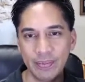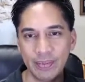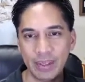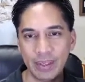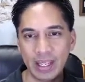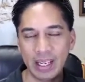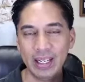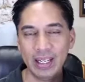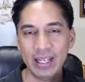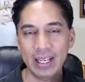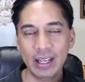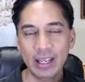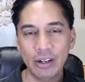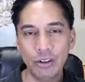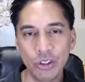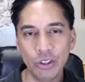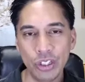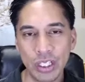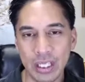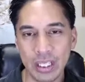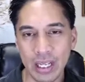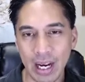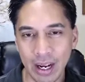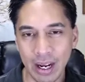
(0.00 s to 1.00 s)
any energy
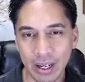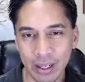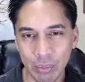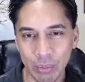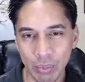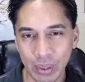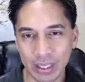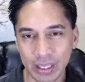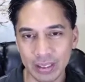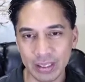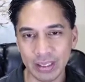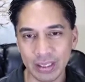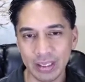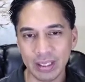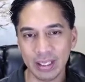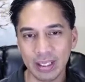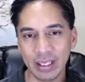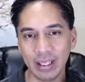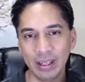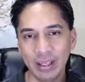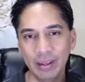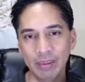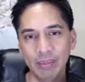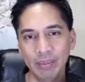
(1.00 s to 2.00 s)
not in present
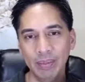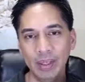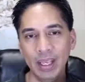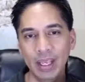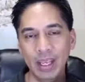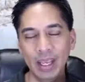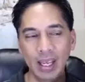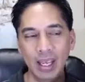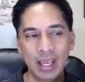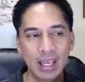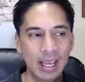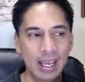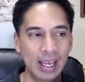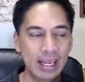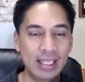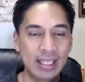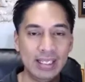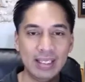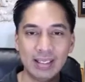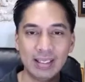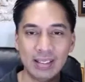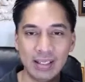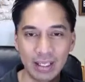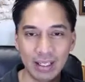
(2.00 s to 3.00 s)
time, any
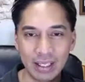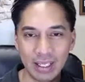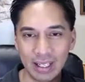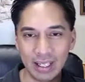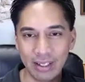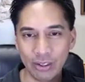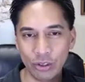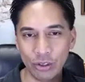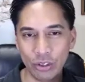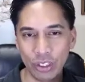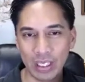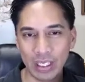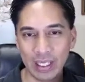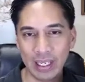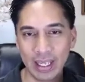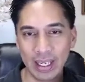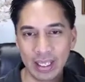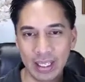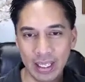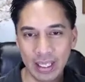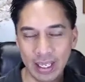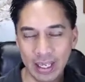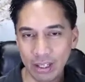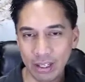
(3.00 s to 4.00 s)
stuck energy,
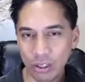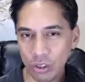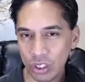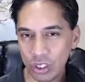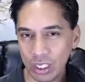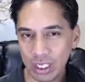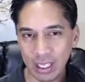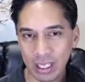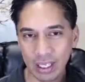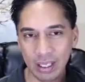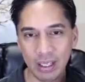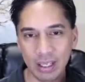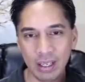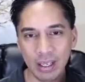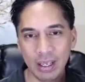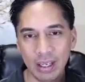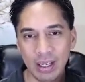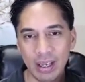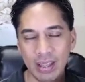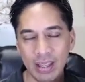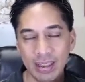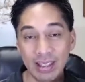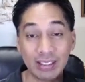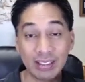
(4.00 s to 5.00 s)
any energy
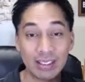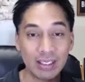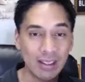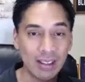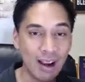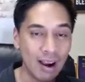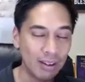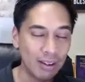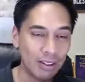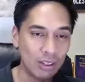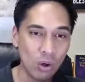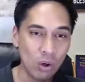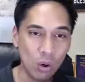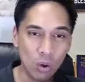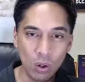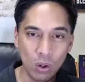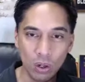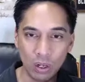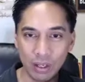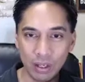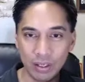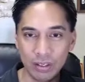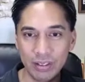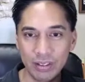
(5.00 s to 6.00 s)
that's not
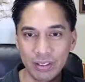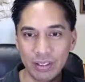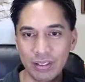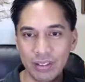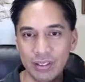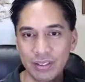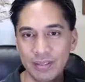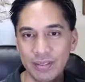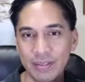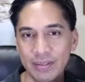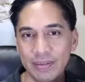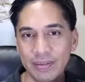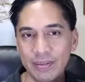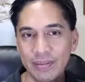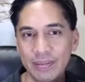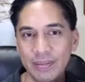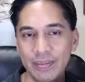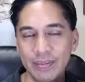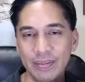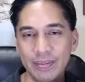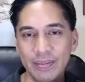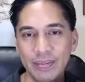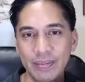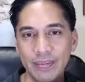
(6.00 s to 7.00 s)
yours,
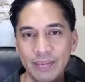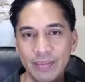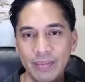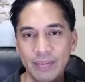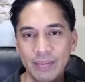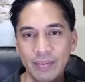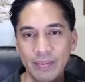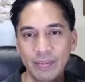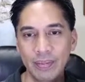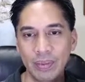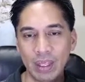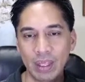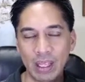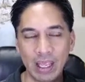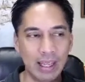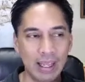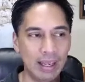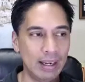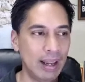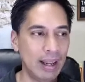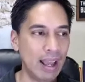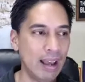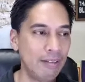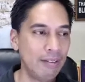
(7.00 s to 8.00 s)
and
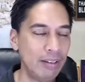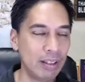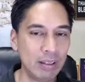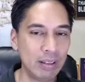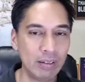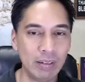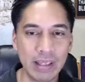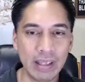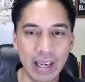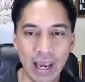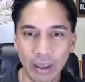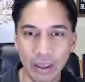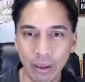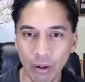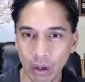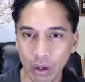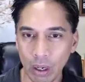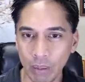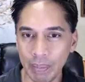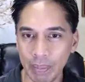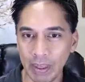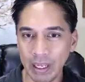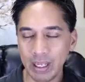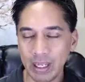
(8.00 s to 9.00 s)
have it gather up
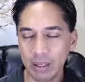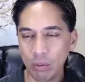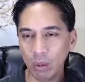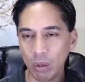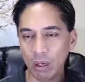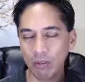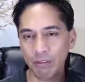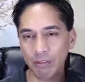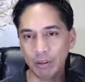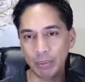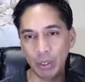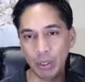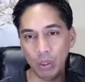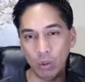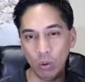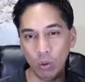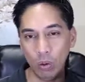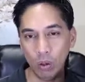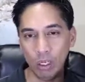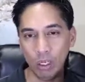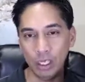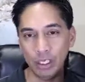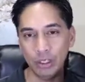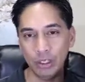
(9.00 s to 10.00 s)
anywhere from your
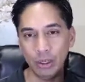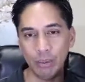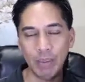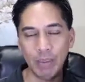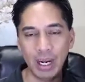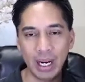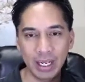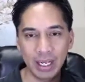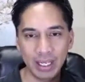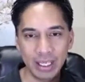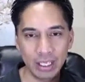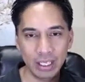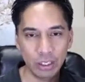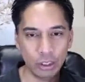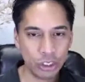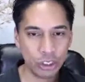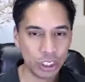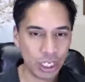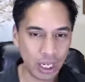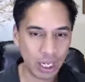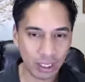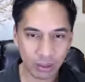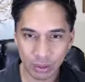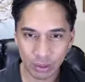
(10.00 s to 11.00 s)
aura, your body, your
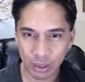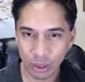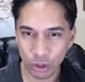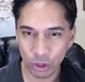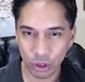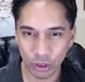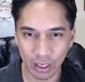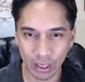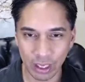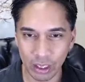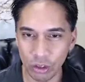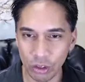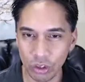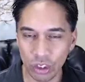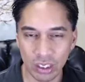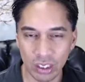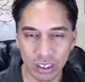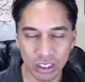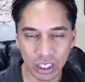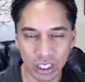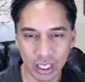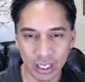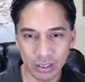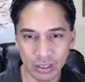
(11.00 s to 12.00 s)
chakras, your energy
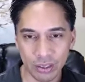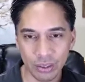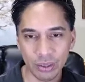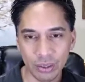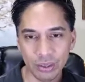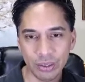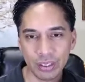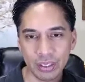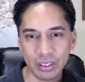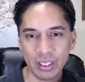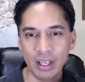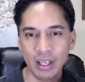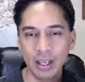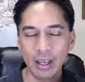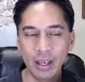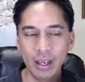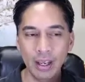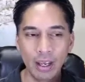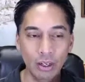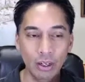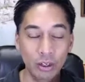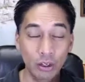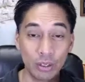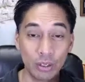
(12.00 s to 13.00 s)
channels,
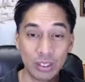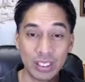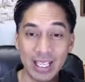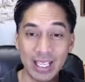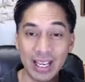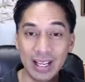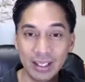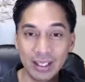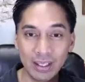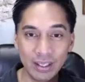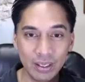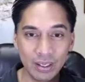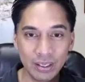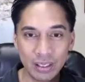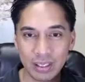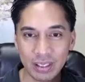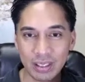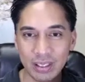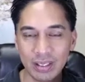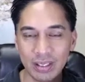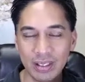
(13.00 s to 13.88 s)
your cells,